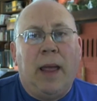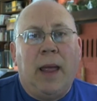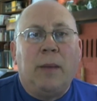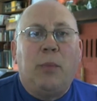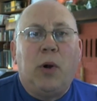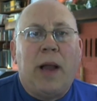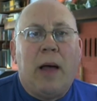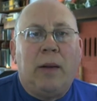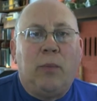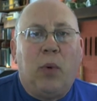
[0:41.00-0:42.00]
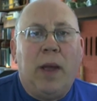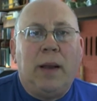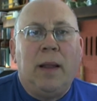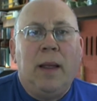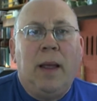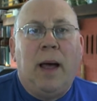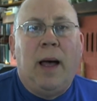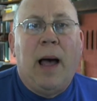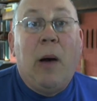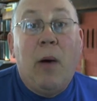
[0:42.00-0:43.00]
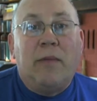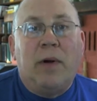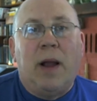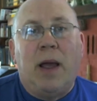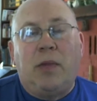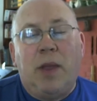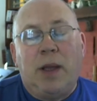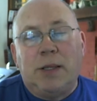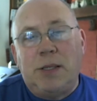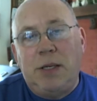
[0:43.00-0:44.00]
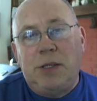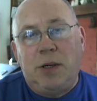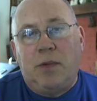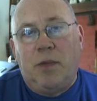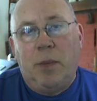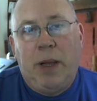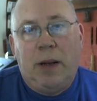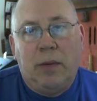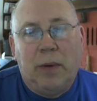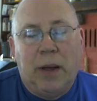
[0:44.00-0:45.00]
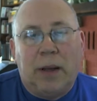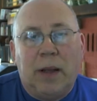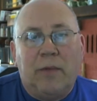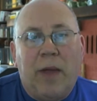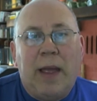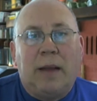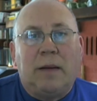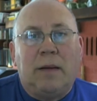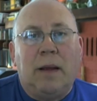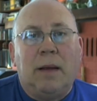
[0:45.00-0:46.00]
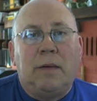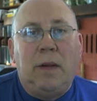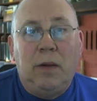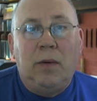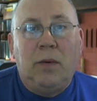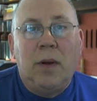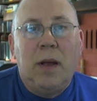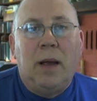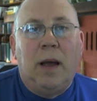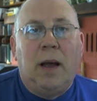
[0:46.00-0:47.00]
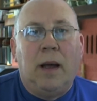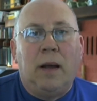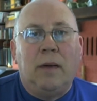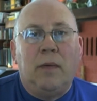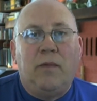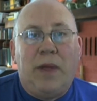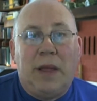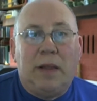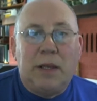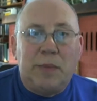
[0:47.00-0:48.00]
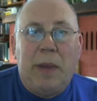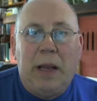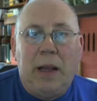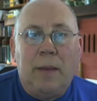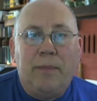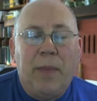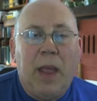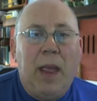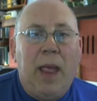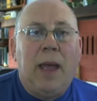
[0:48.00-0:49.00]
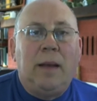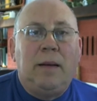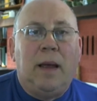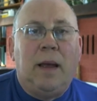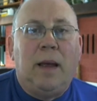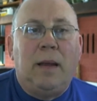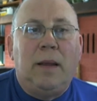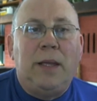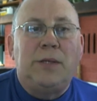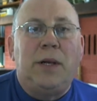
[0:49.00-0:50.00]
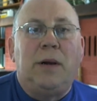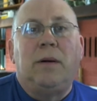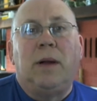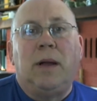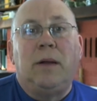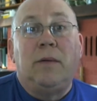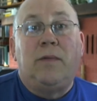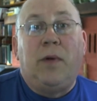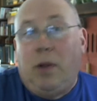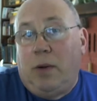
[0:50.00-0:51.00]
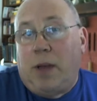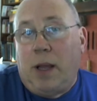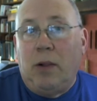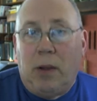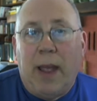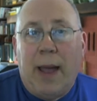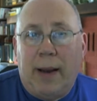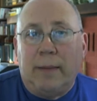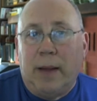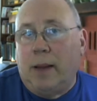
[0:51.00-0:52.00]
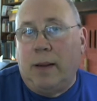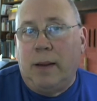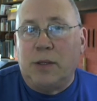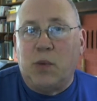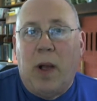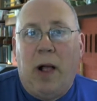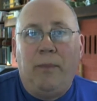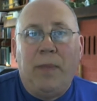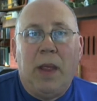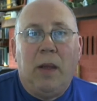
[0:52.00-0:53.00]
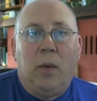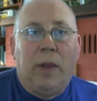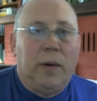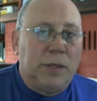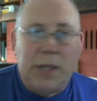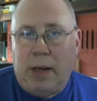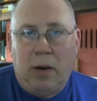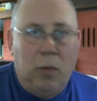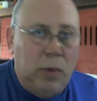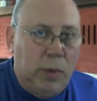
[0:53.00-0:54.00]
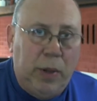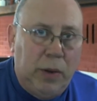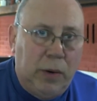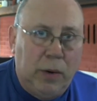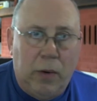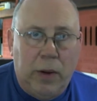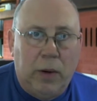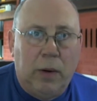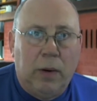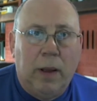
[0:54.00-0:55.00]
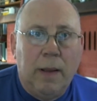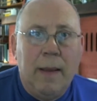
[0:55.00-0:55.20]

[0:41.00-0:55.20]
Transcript: and put it out in print. However, I think it's easier for me to convey it to you via this medium, and easier for you to take a look at it as well, whether it's on your home computer or your